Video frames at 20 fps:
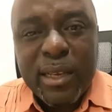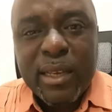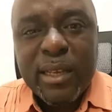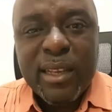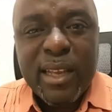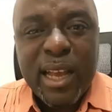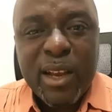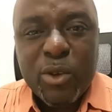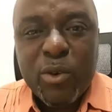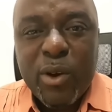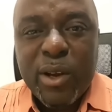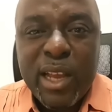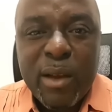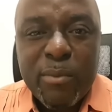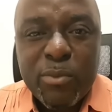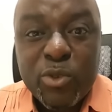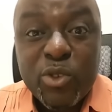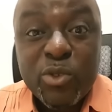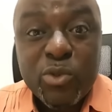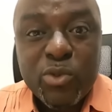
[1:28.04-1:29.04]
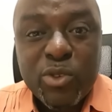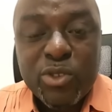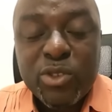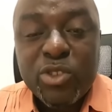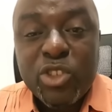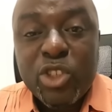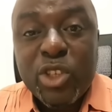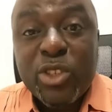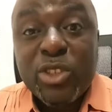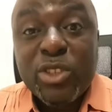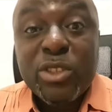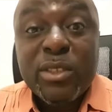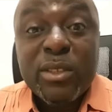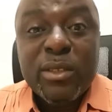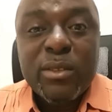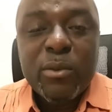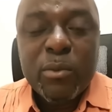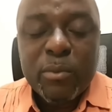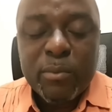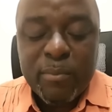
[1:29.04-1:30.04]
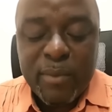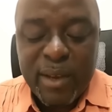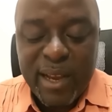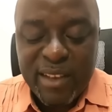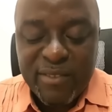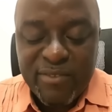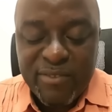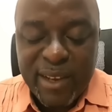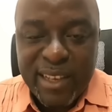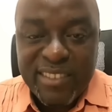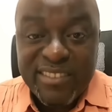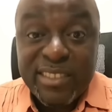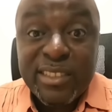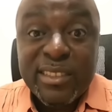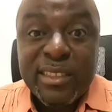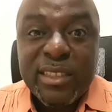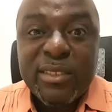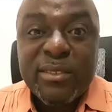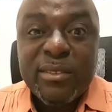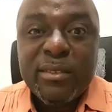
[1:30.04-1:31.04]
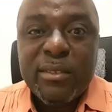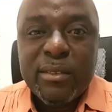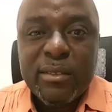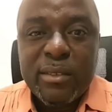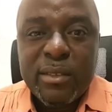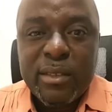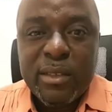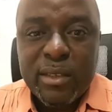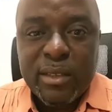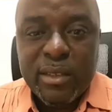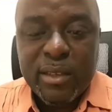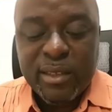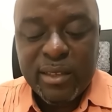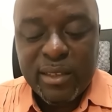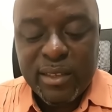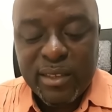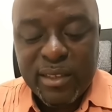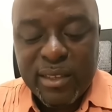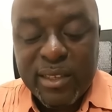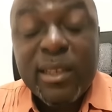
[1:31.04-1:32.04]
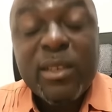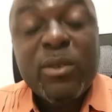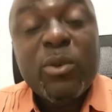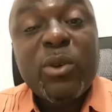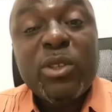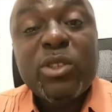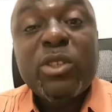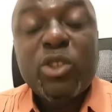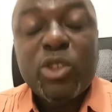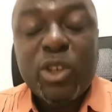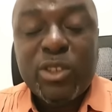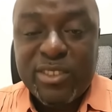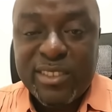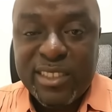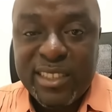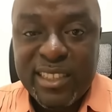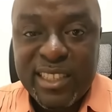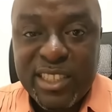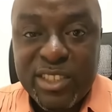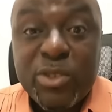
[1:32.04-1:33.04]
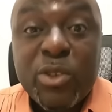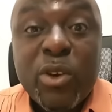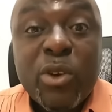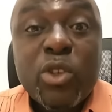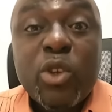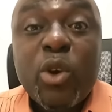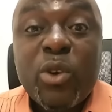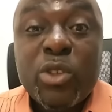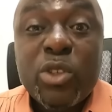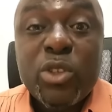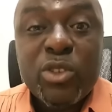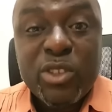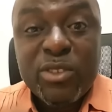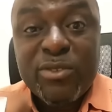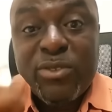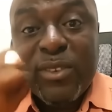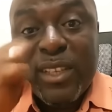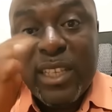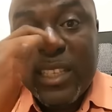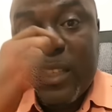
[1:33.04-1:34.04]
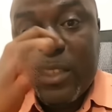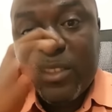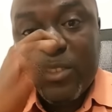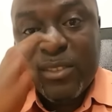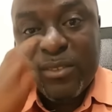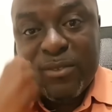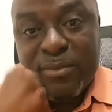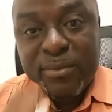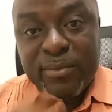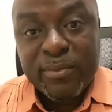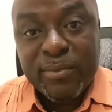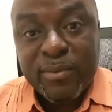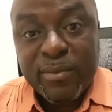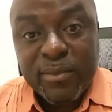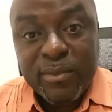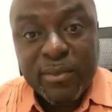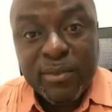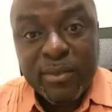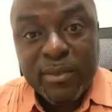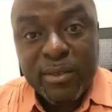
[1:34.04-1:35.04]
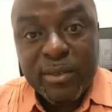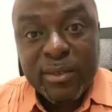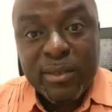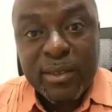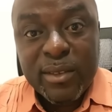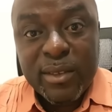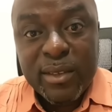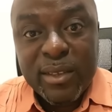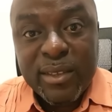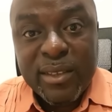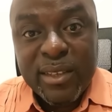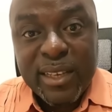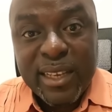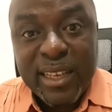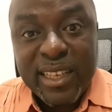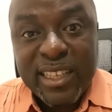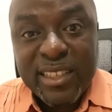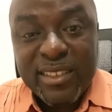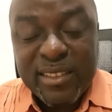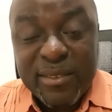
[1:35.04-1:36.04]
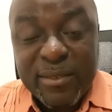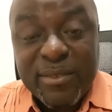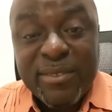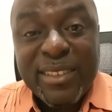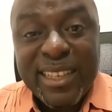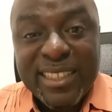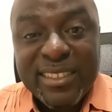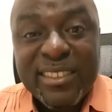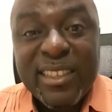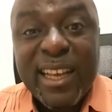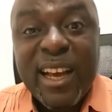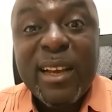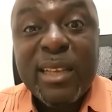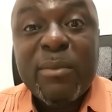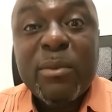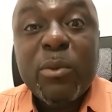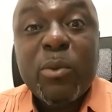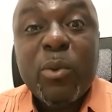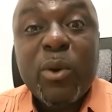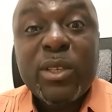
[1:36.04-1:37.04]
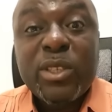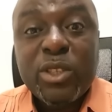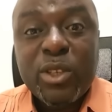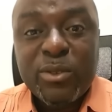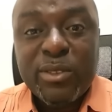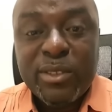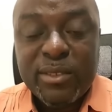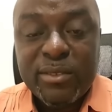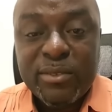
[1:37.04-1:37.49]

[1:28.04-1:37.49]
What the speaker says: Like what happened was just breakfast. It was just the introductory phase. And this time, what's coming?